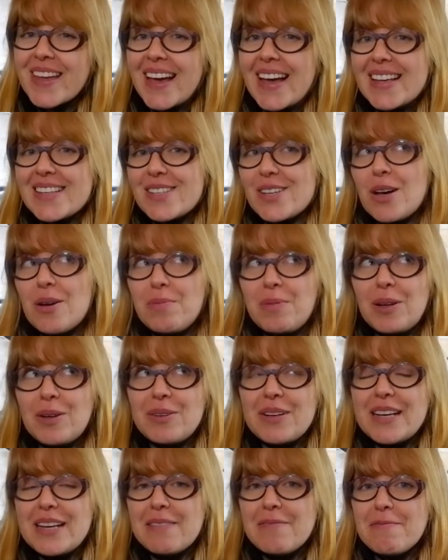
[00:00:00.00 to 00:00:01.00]
as
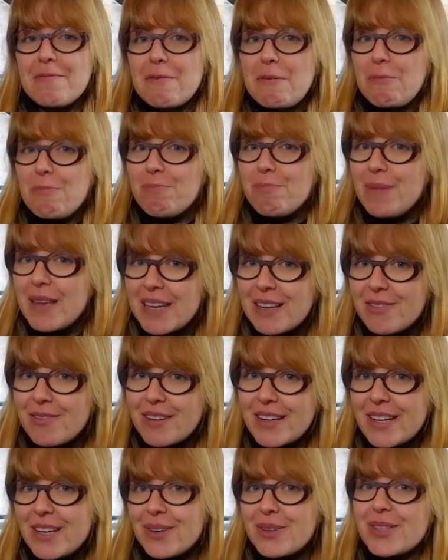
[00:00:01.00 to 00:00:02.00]
uploading big
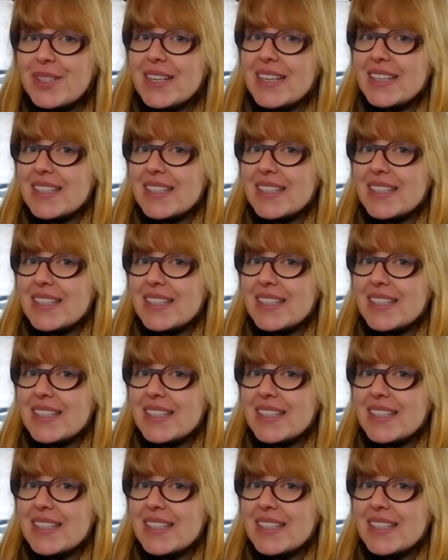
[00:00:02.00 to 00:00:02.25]
videos